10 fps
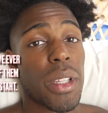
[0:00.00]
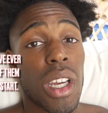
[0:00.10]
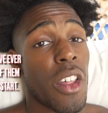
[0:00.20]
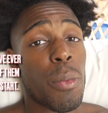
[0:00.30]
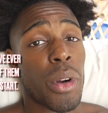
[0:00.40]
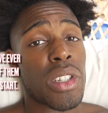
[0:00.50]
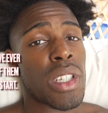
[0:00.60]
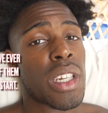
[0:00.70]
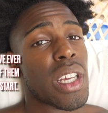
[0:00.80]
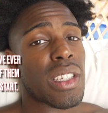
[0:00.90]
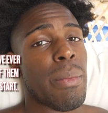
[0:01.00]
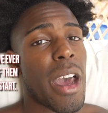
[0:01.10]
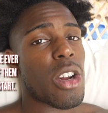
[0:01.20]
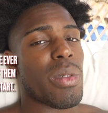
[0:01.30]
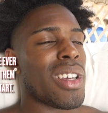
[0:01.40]
But the other person, it doesn't
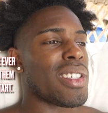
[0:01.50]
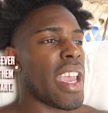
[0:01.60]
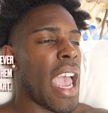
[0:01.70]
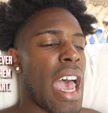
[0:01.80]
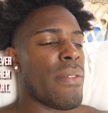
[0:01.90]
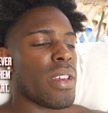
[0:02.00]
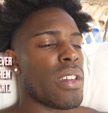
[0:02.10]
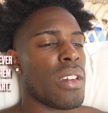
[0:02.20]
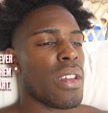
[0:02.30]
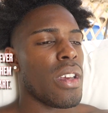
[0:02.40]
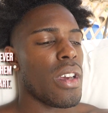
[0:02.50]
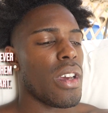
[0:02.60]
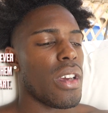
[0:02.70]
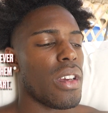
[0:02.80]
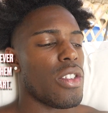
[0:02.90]
matter because they haven't,
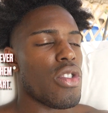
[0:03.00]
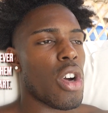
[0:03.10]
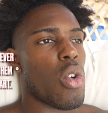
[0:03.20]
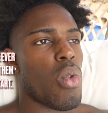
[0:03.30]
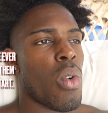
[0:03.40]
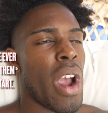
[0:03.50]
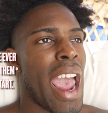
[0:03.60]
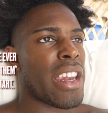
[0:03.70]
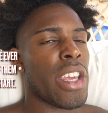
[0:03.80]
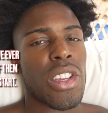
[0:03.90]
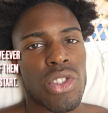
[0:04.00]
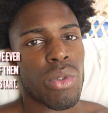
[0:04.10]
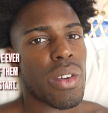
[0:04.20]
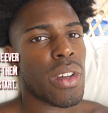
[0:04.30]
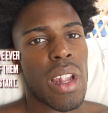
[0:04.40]
you know, had the
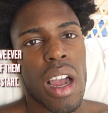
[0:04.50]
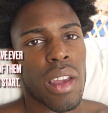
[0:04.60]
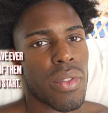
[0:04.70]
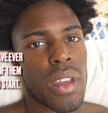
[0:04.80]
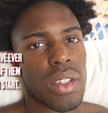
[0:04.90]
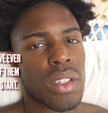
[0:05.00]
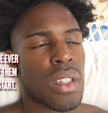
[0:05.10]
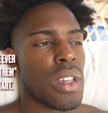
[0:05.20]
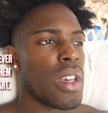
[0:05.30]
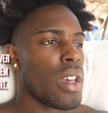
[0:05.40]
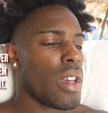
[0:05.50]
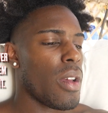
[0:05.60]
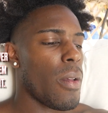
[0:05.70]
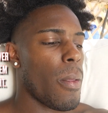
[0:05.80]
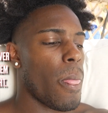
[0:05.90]
history of unlocking things.
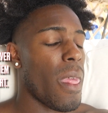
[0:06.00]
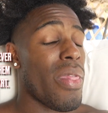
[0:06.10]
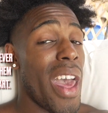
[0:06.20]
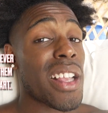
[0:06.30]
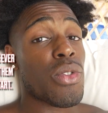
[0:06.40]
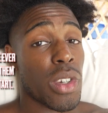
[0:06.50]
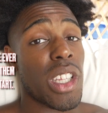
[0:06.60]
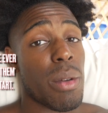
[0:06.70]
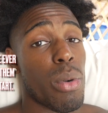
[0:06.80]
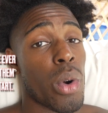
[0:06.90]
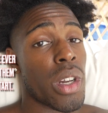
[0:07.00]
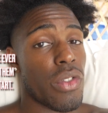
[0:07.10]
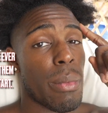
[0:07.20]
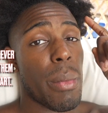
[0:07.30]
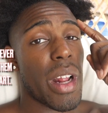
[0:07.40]
That's really important.
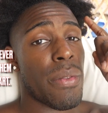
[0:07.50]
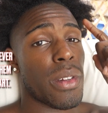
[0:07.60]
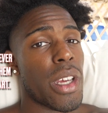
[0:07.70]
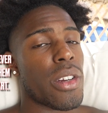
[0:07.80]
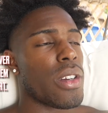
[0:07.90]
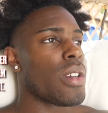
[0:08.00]
Remember that for later.